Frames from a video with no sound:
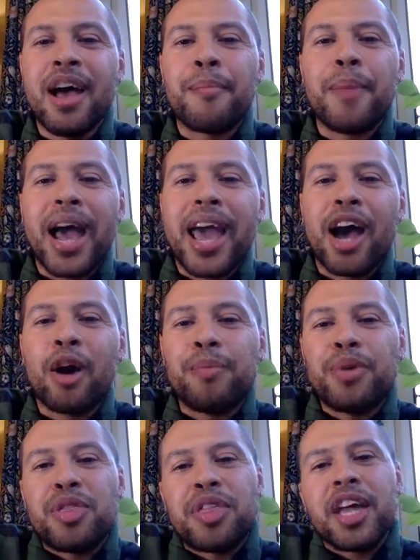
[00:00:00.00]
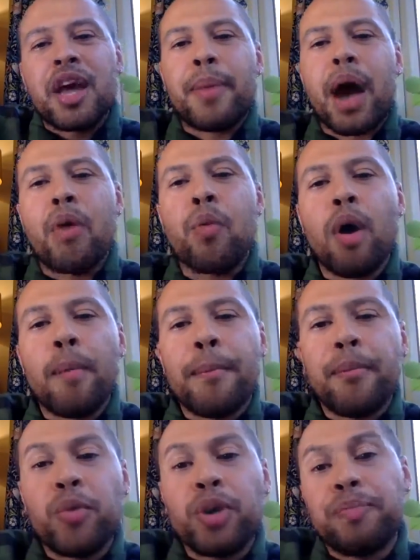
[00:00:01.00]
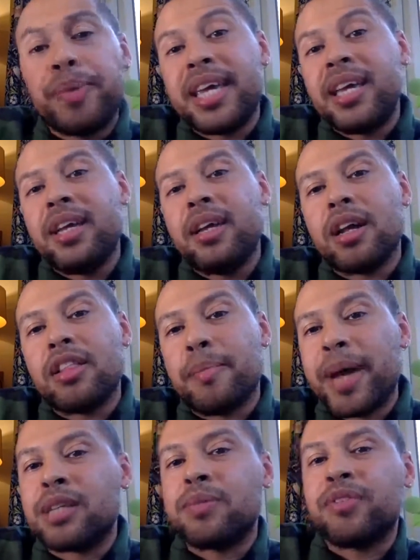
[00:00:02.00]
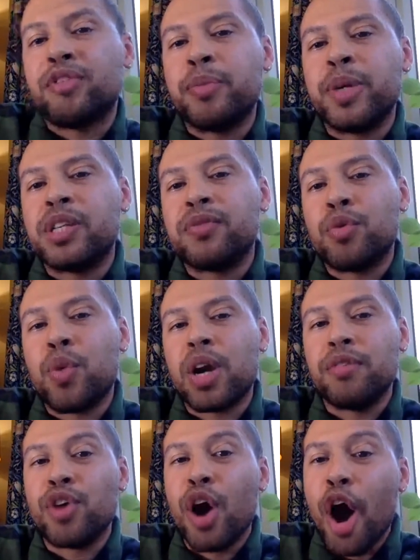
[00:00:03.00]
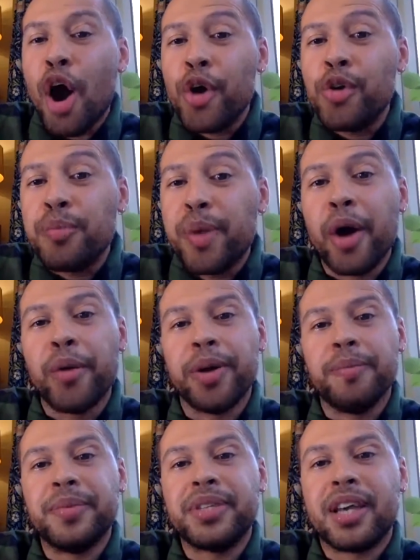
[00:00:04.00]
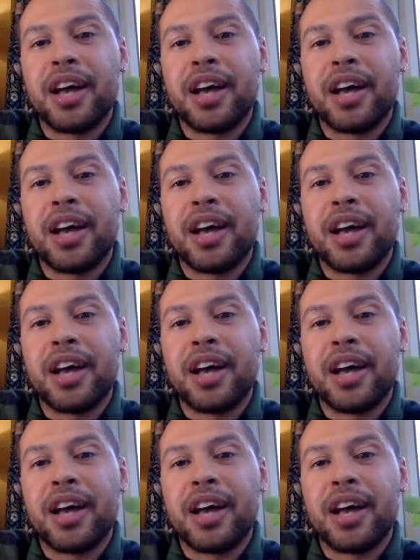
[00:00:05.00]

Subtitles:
might help you think about what would be the best performance for one of your own poems.